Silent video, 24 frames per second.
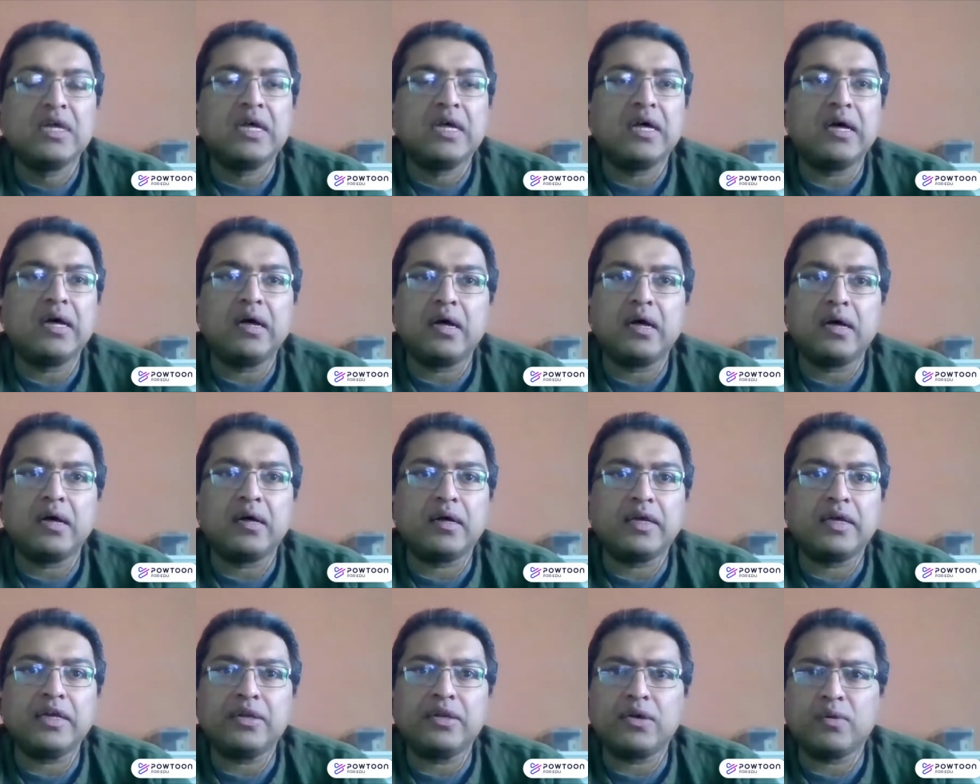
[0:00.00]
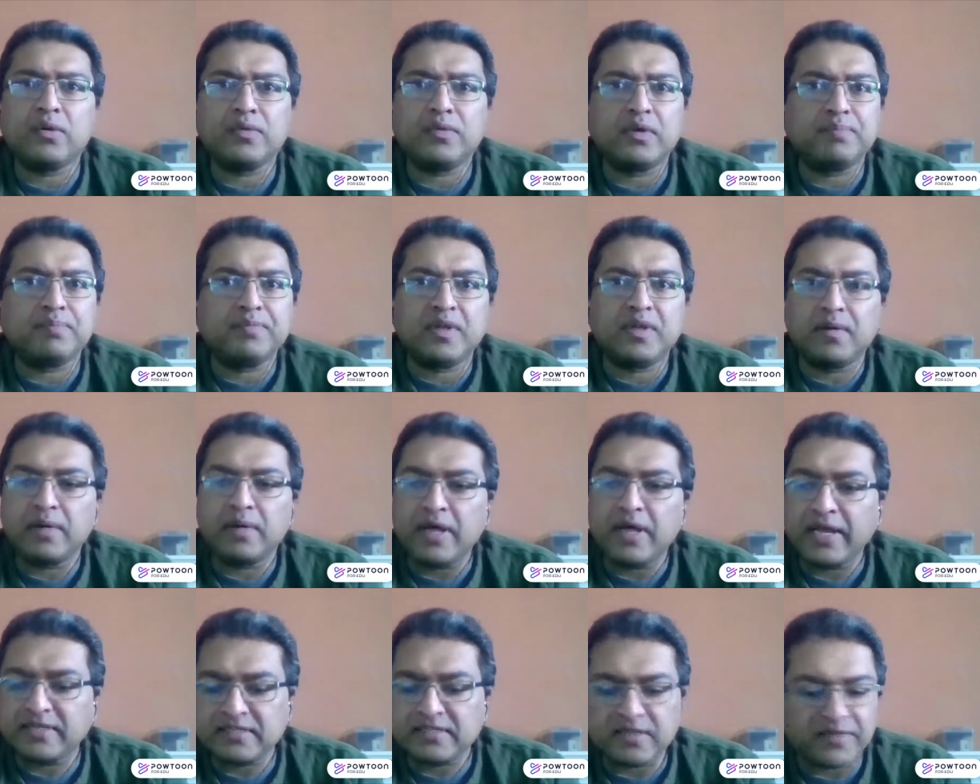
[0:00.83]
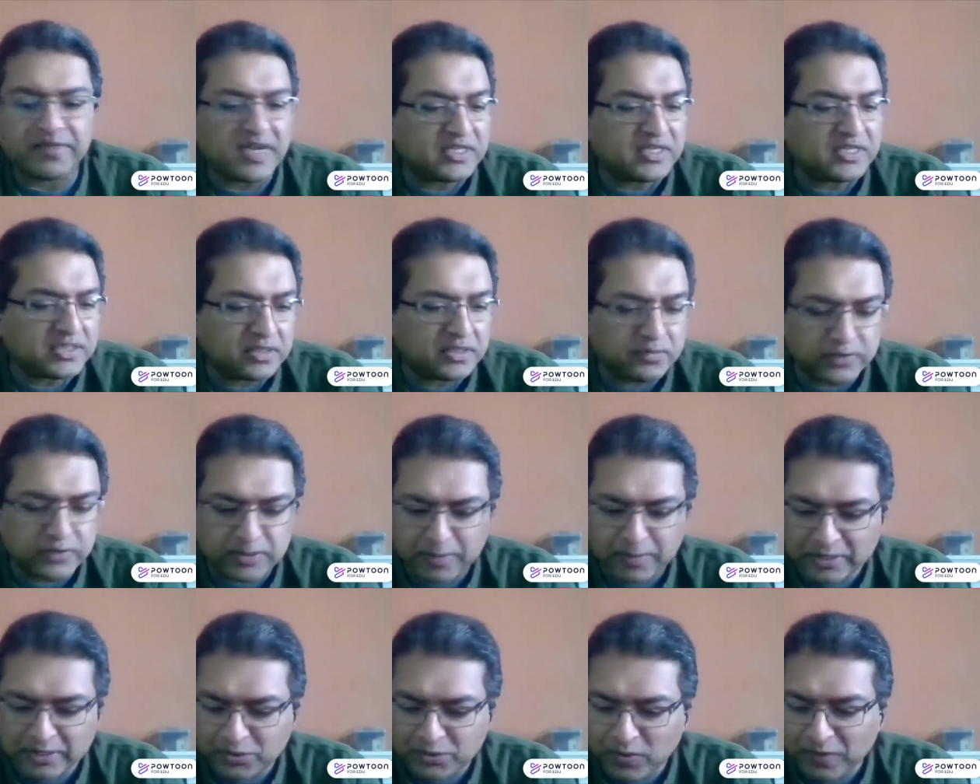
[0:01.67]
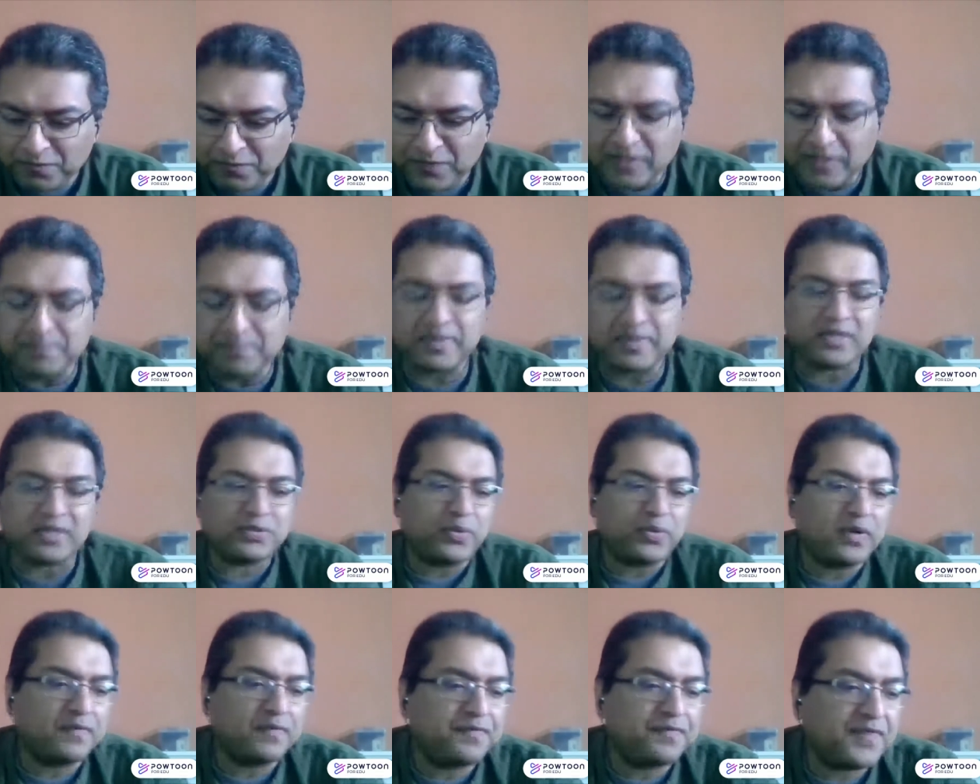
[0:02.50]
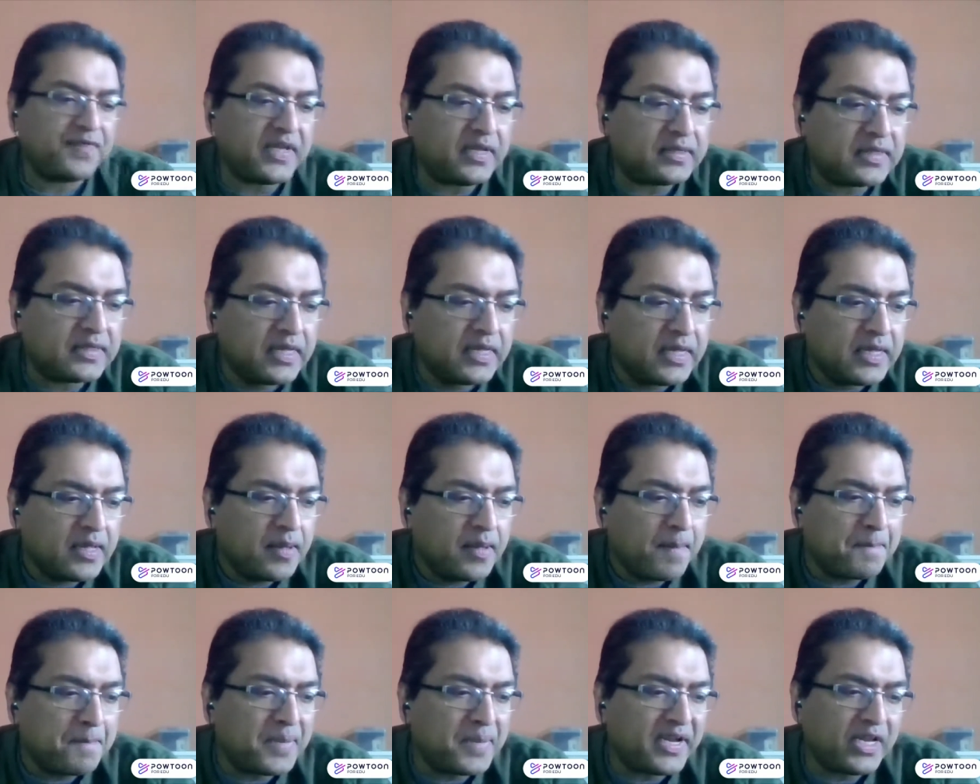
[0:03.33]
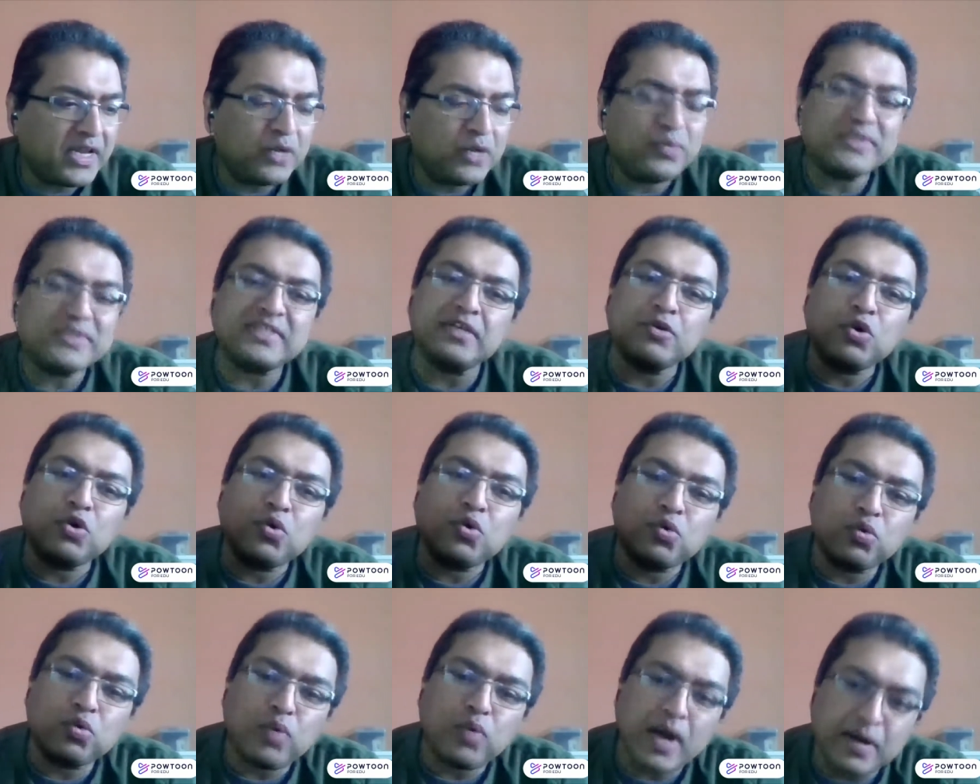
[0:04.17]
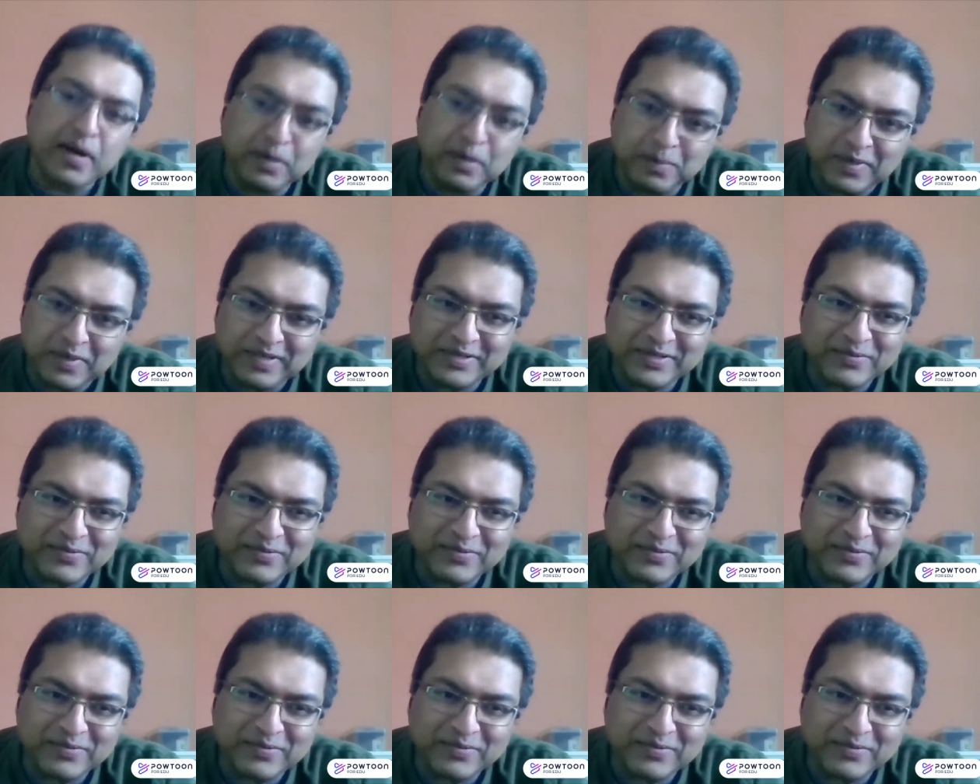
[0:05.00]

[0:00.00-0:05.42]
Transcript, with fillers: Uh, you know, the, the excavation was about 12 feet by 12 feet, but it was incredible.